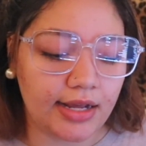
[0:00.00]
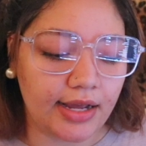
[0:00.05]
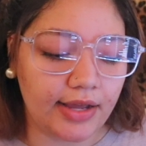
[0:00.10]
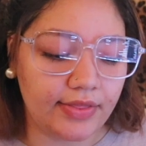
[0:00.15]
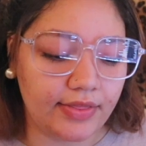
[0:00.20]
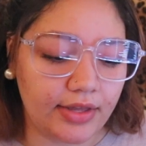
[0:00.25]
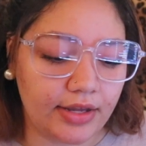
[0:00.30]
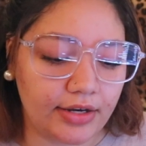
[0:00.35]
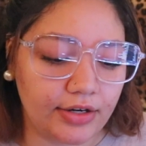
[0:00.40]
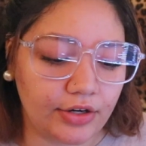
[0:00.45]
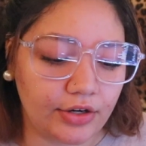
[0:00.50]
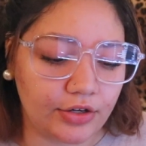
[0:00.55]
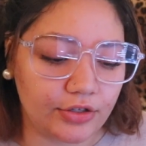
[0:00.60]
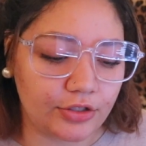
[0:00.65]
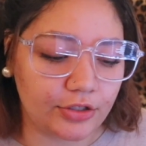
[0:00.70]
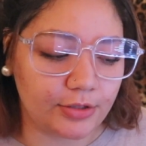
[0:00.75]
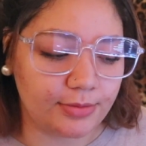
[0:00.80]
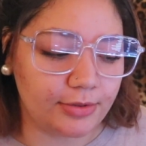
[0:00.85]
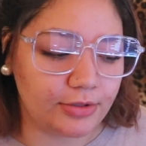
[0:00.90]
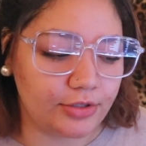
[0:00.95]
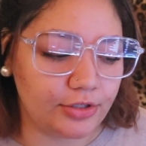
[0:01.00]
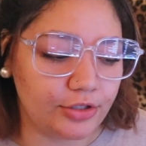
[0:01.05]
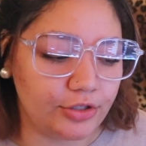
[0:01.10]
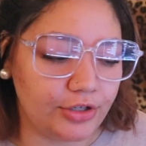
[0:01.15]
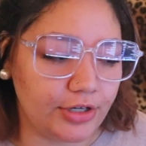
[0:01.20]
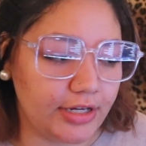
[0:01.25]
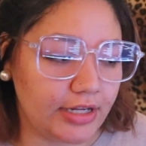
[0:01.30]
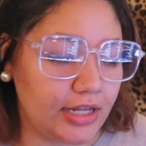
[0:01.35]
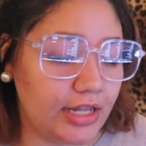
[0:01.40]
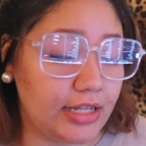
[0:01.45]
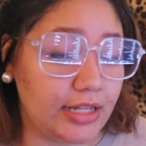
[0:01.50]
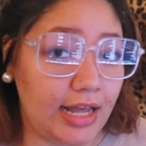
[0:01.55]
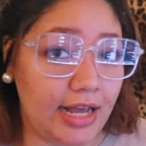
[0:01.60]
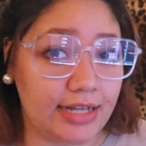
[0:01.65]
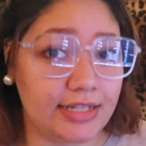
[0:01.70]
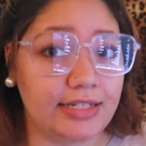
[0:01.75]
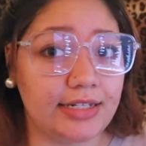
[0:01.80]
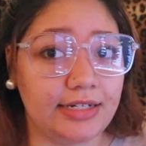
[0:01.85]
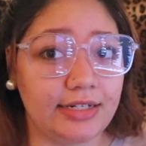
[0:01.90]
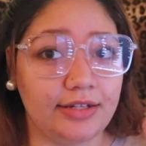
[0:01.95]
And then you're also supposed to drink a
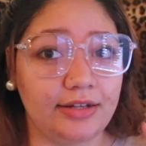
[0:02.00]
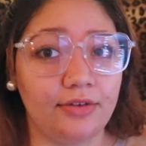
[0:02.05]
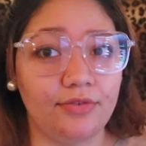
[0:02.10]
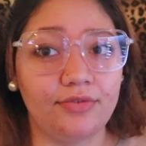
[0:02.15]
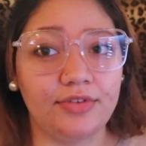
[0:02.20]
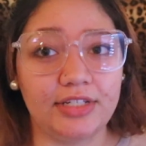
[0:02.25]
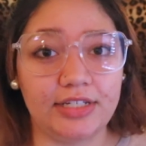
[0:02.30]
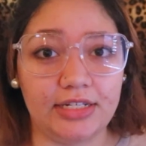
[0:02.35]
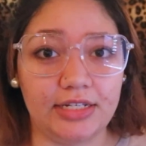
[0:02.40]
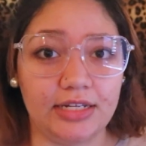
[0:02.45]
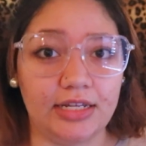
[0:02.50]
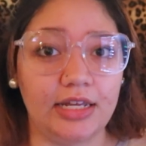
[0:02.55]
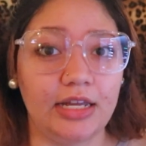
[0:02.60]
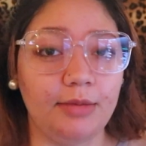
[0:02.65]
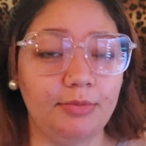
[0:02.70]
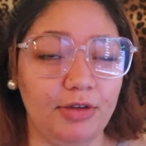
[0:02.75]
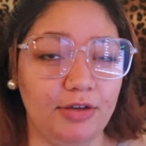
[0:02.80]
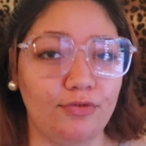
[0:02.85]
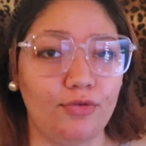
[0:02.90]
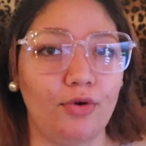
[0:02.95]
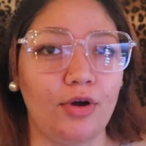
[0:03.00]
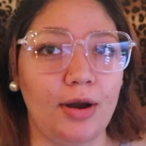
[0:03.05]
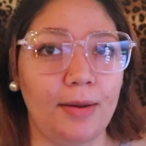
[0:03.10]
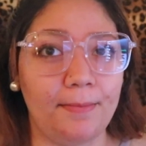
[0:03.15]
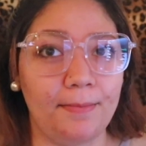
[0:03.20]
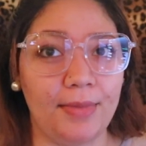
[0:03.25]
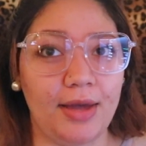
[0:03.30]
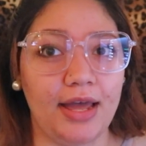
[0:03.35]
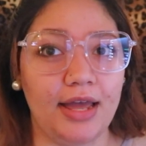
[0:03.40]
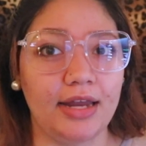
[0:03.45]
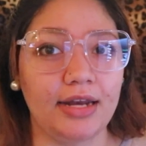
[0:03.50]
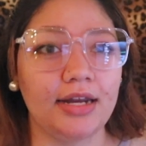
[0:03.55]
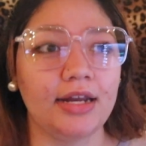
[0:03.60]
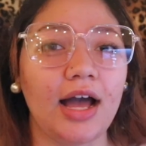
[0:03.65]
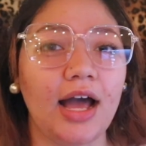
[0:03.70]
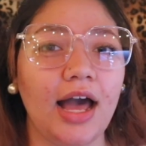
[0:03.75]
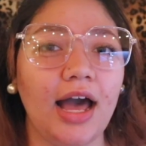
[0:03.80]
laxative tea before bed.